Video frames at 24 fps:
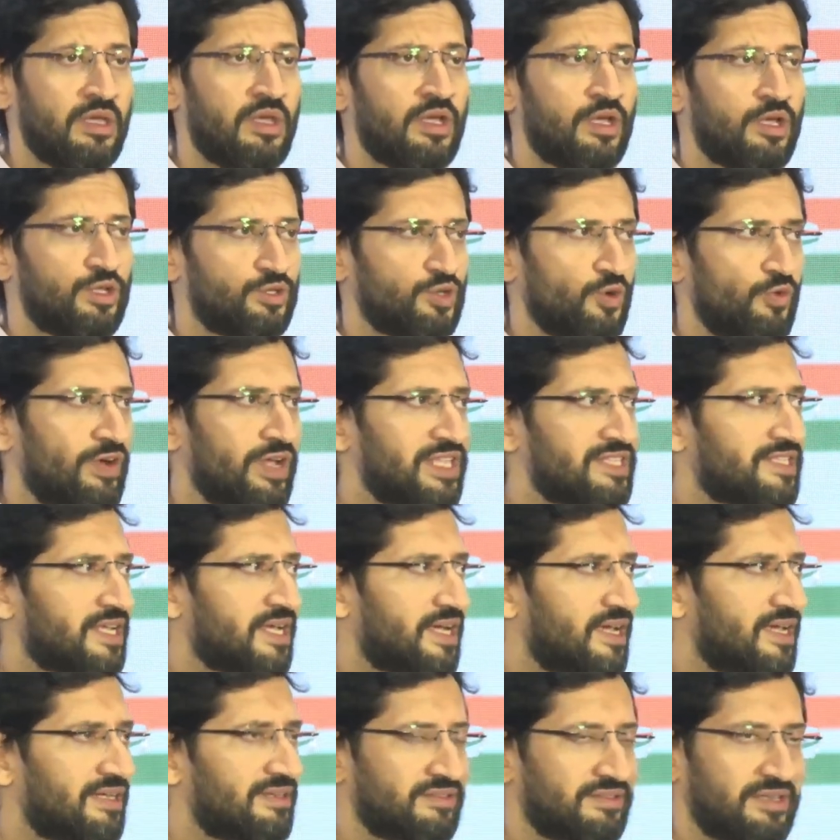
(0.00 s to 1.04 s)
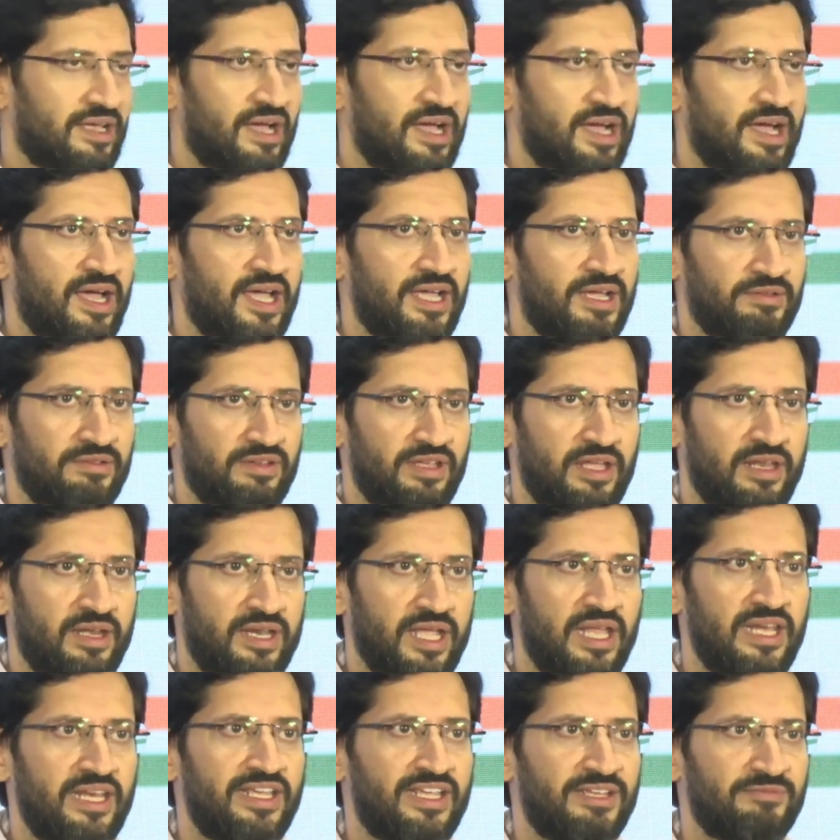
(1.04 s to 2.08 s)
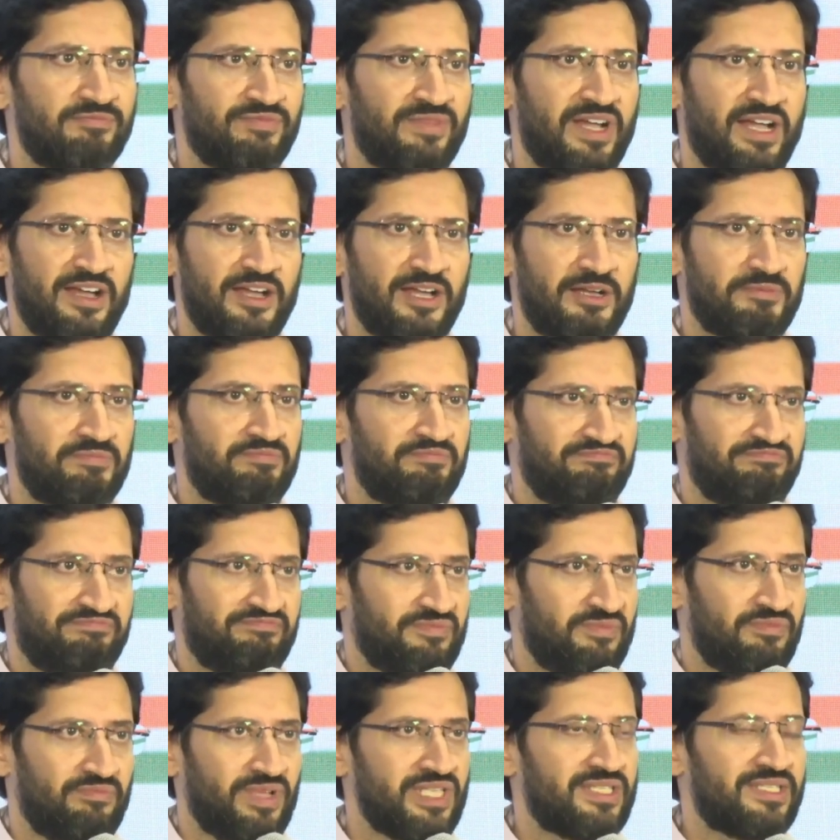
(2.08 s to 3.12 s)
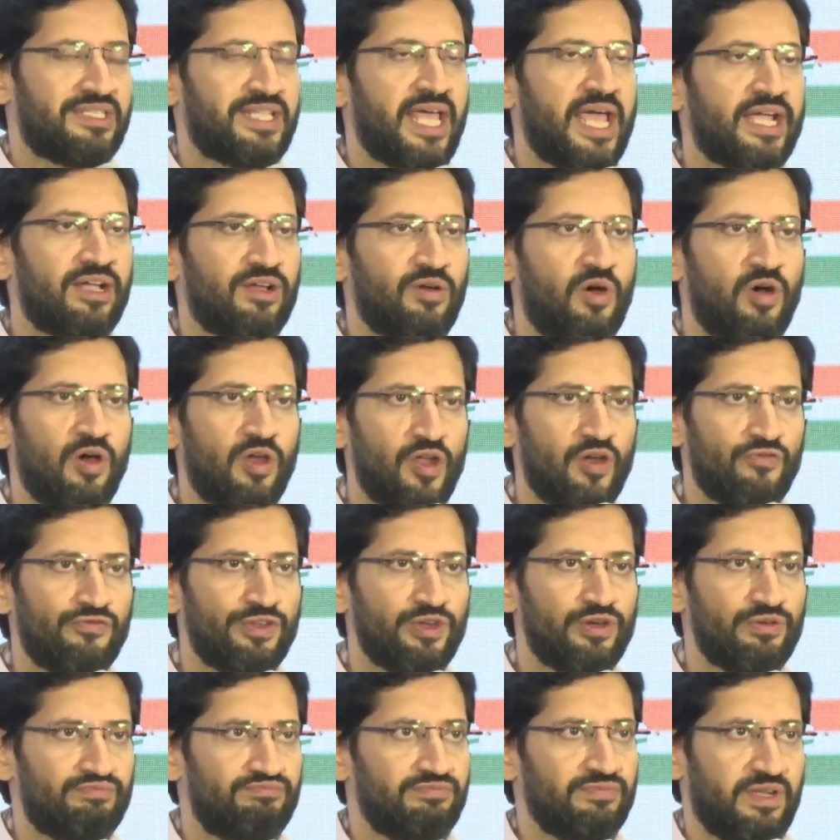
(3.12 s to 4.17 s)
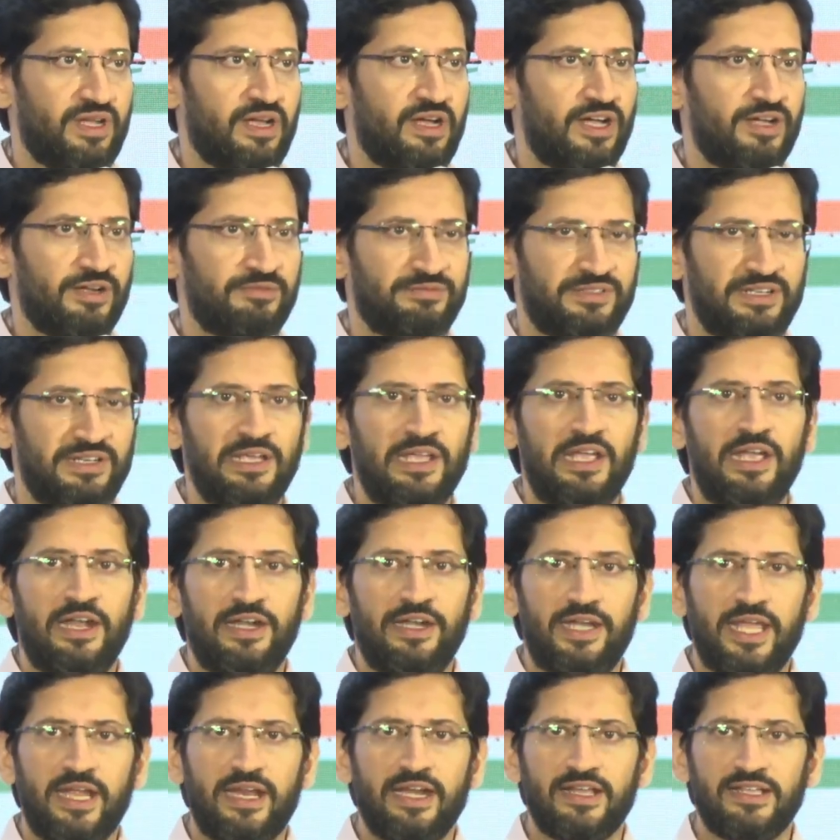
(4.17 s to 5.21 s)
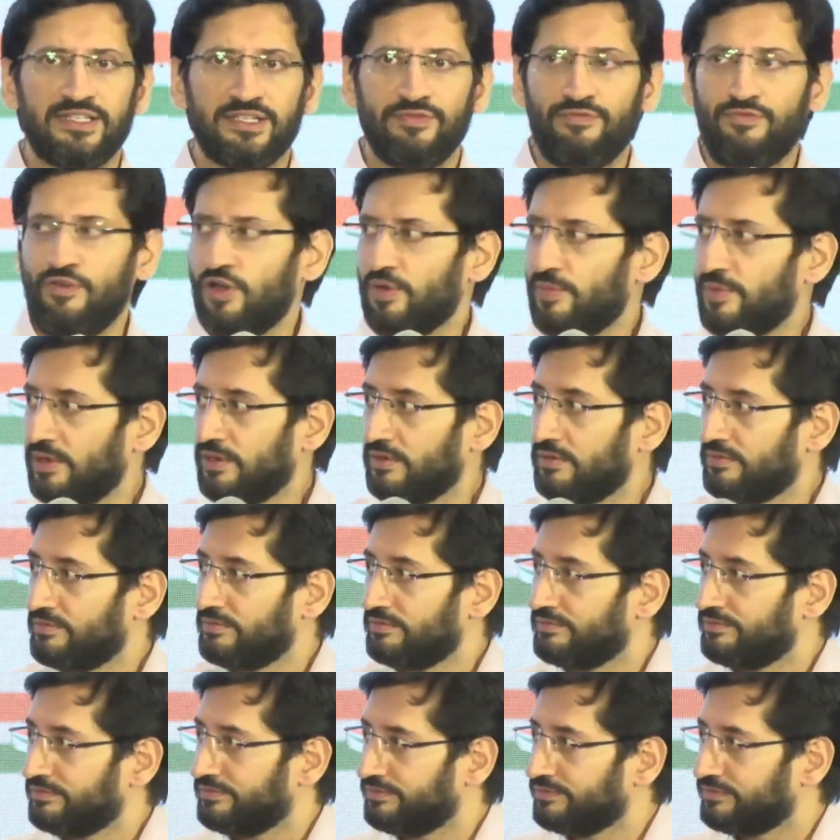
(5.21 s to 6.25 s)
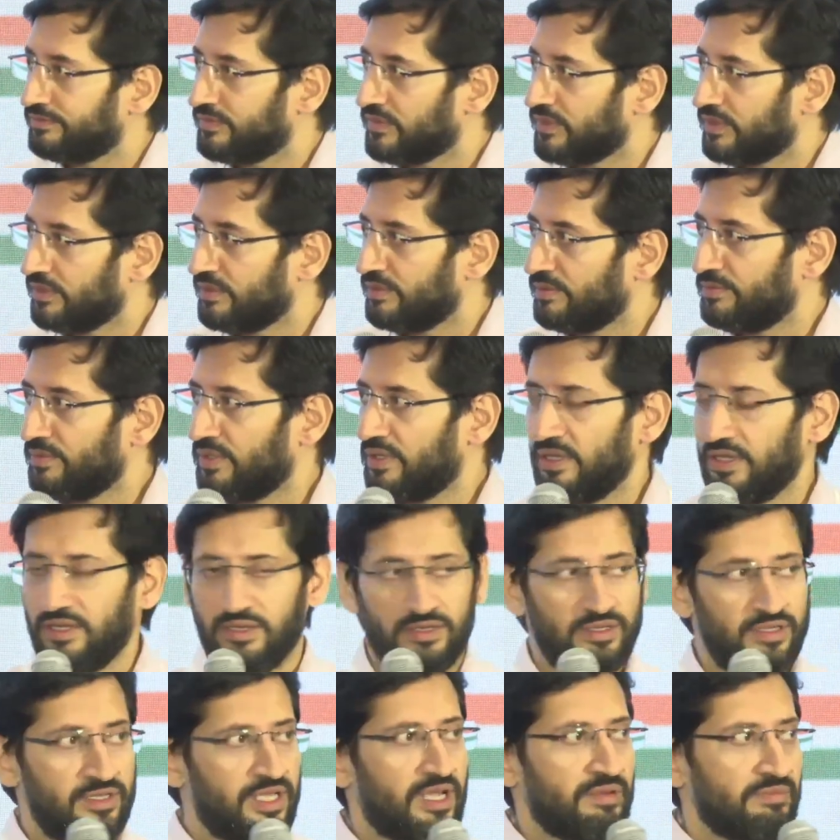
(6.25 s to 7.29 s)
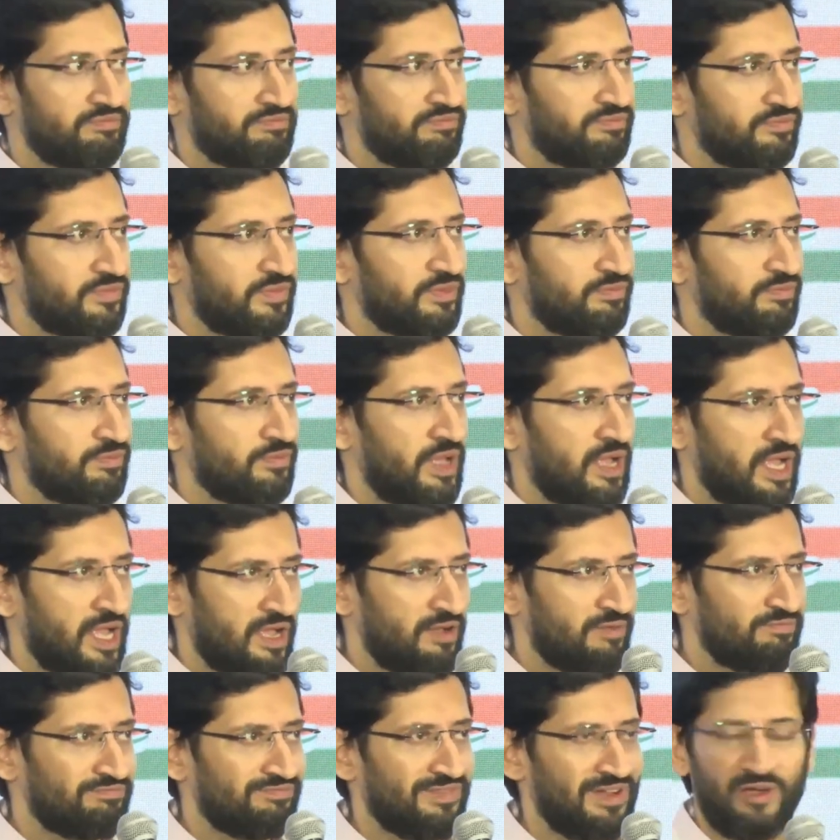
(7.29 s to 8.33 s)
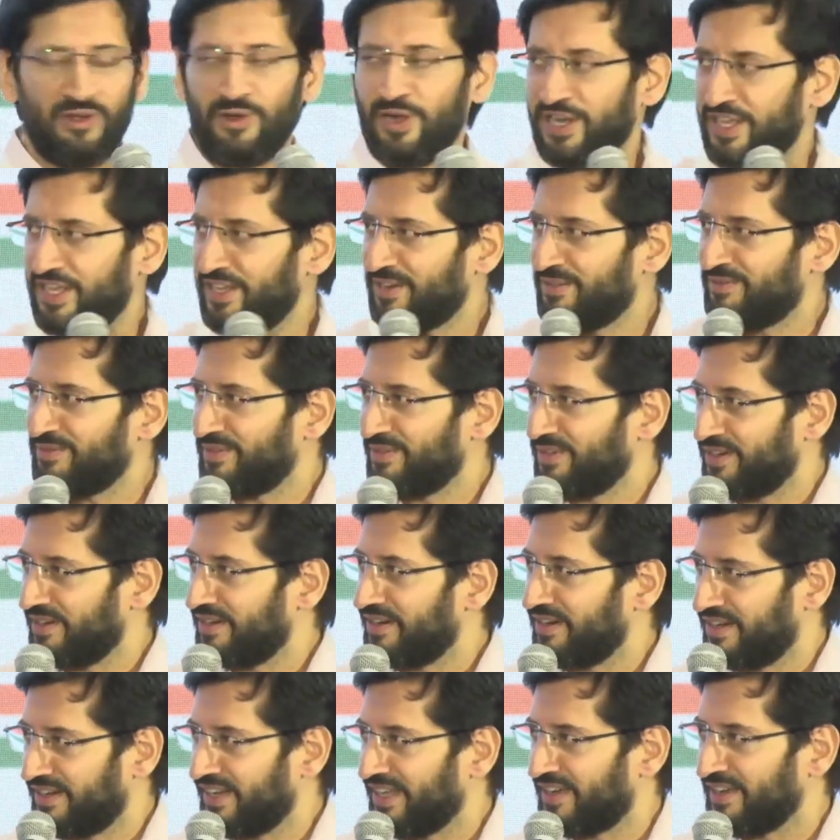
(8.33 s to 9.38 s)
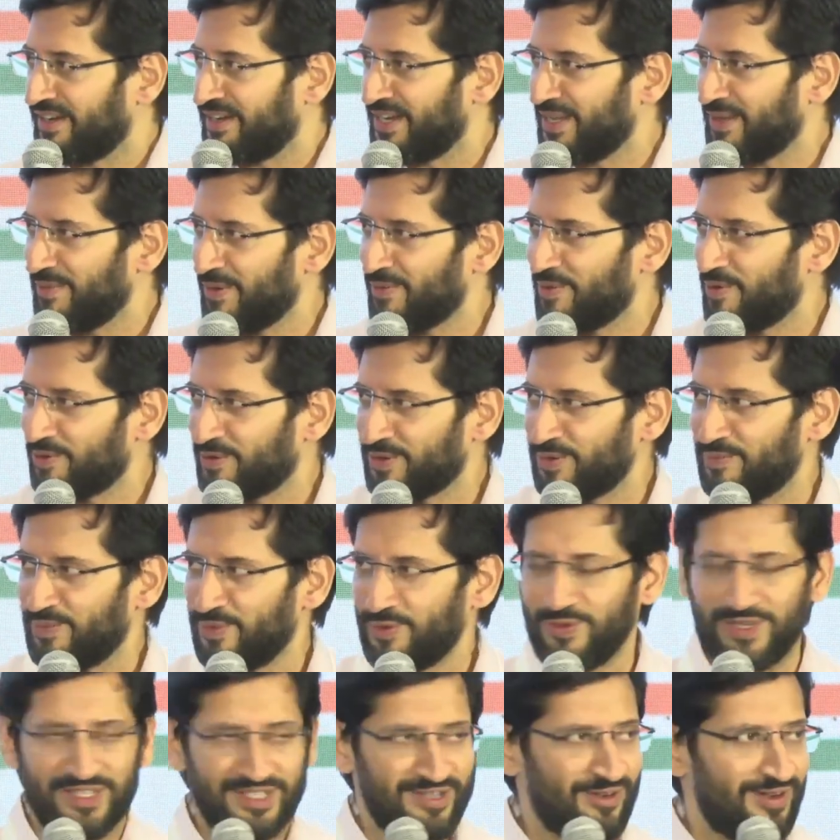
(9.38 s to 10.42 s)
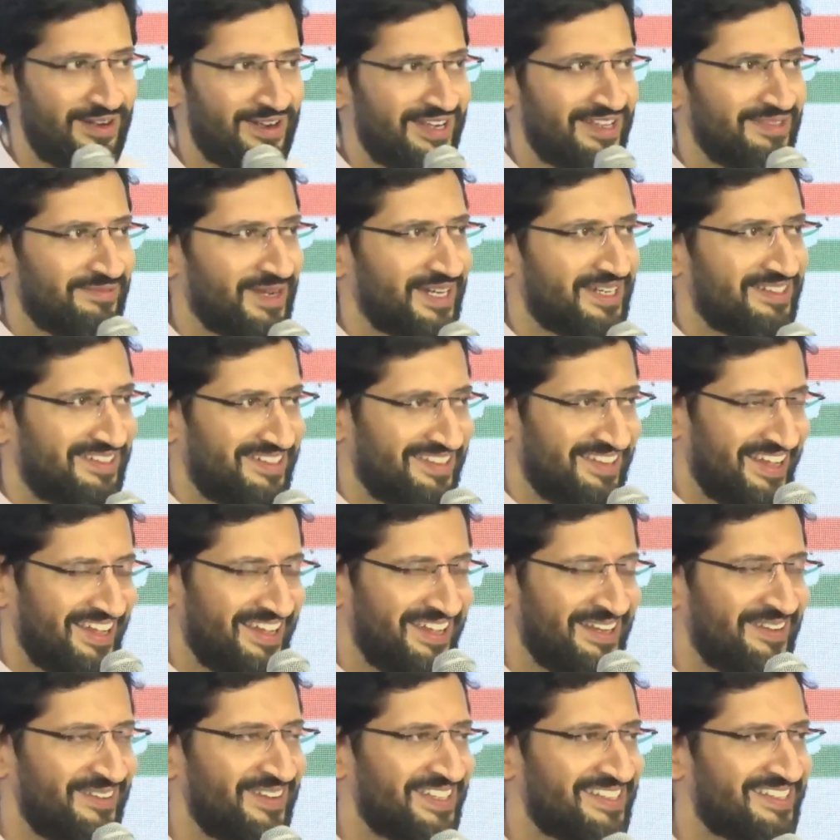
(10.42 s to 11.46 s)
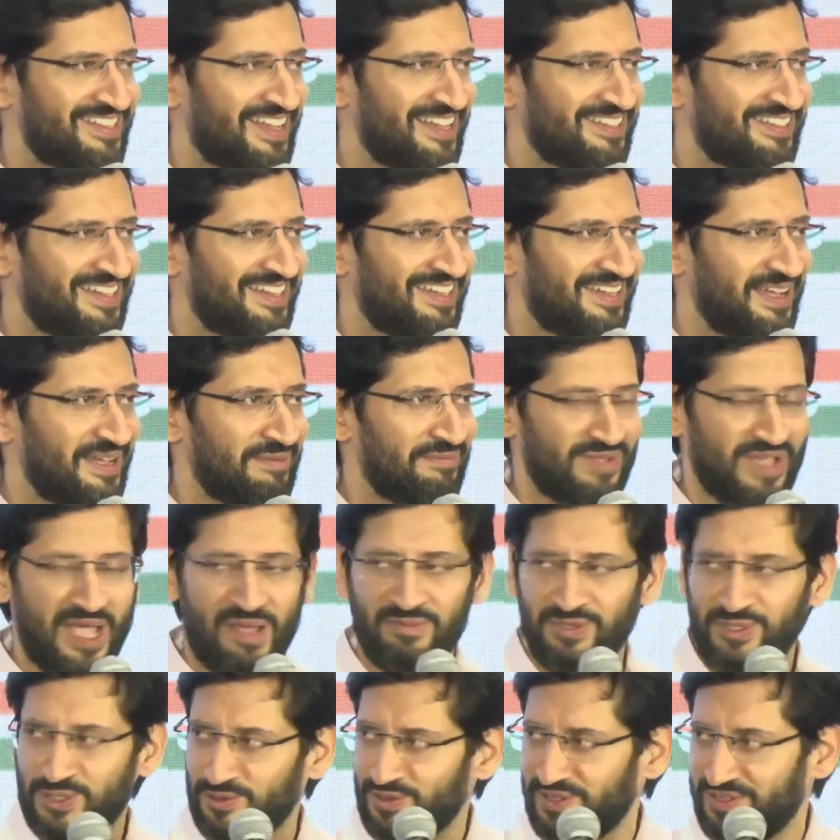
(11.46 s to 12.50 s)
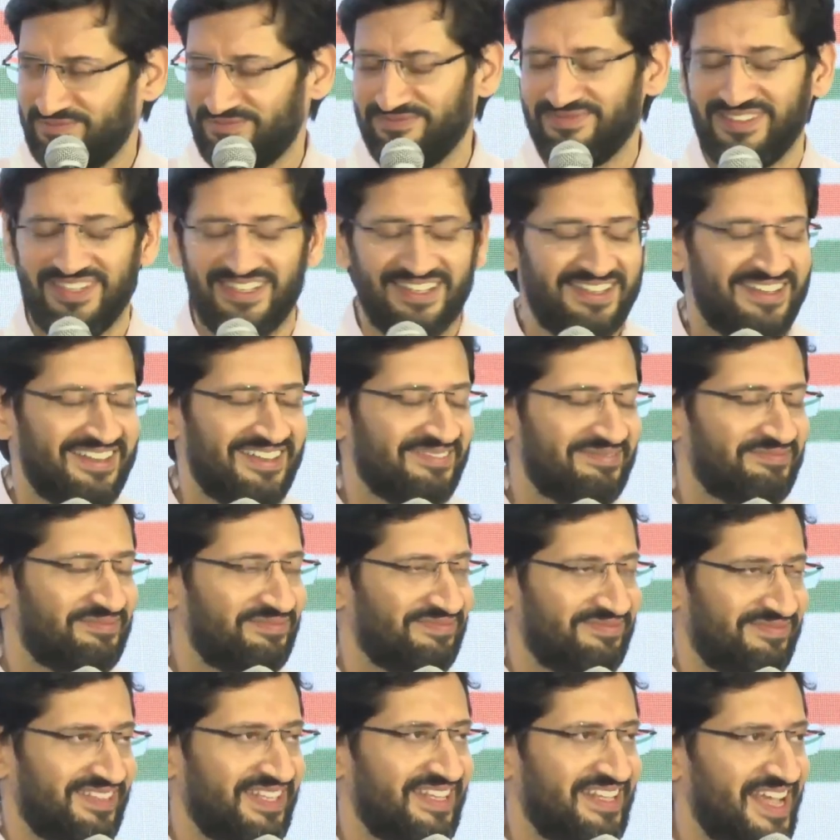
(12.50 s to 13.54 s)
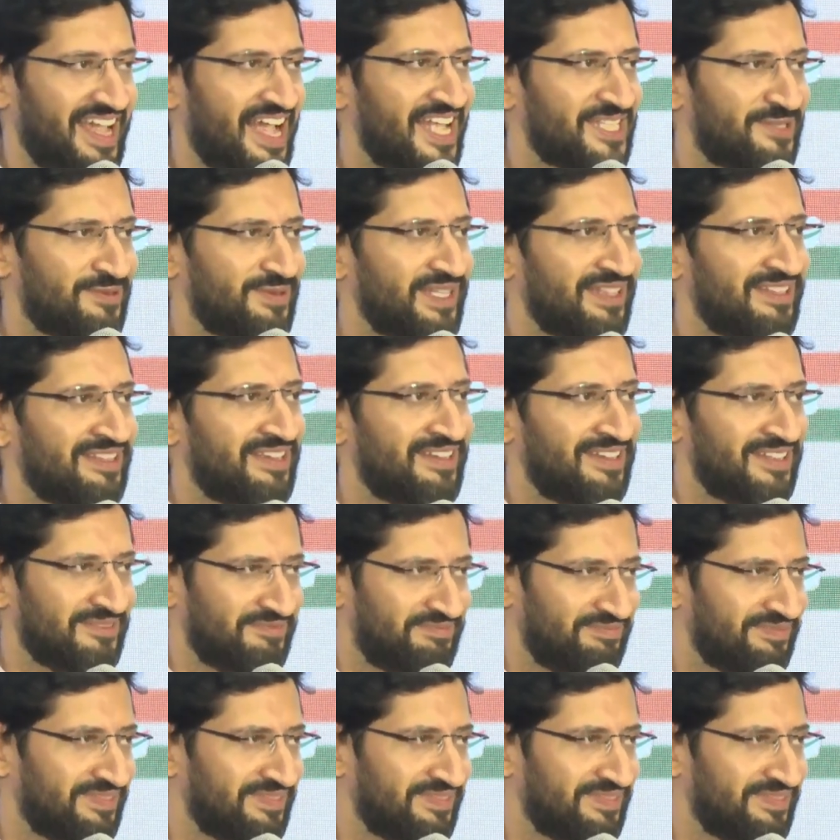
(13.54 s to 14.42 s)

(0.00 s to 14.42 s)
So once again, I really uh, must thank all of you. Uh, take it as a formal. Yep, I've already taken name of Dr. Purvish already, but anyways, I think I'm, I'm sure uh, he has been the